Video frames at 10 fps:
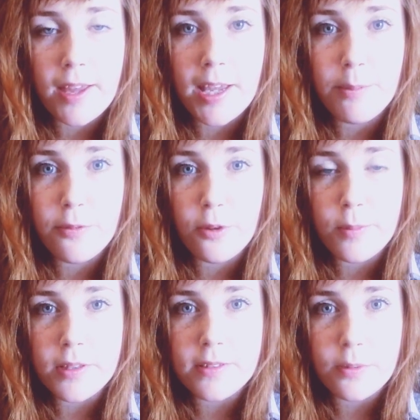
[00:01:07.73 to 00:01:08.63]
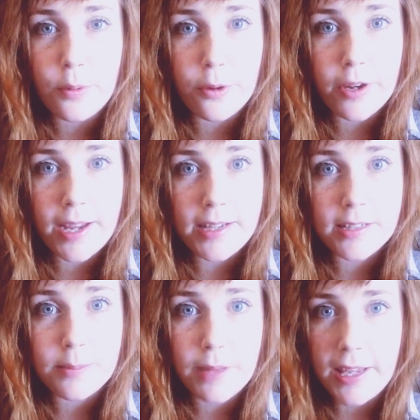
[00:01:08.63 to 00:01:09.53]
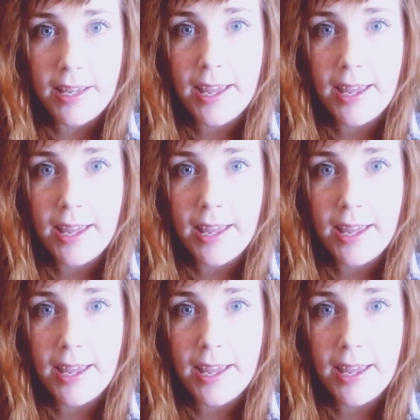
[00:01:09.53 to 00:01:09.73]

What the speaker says: a performance or a display,